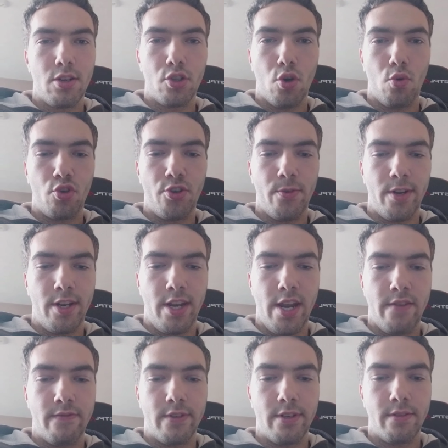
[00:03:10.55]
Talk to you in the
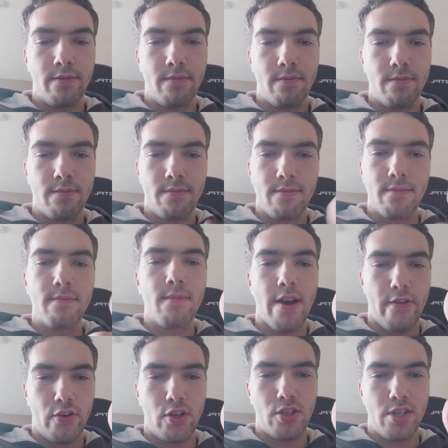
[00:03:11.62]
evening.
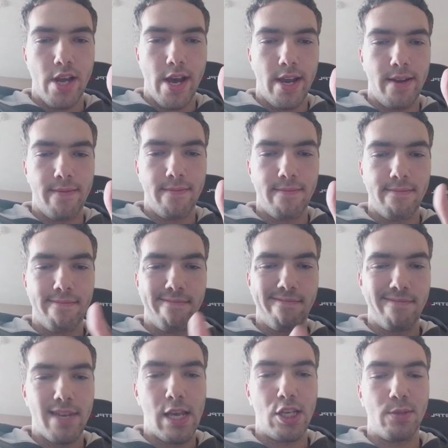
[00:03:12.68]
Have a good day.
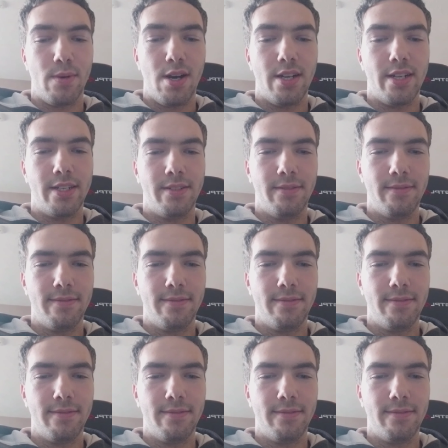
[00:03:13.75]
Keep smiling.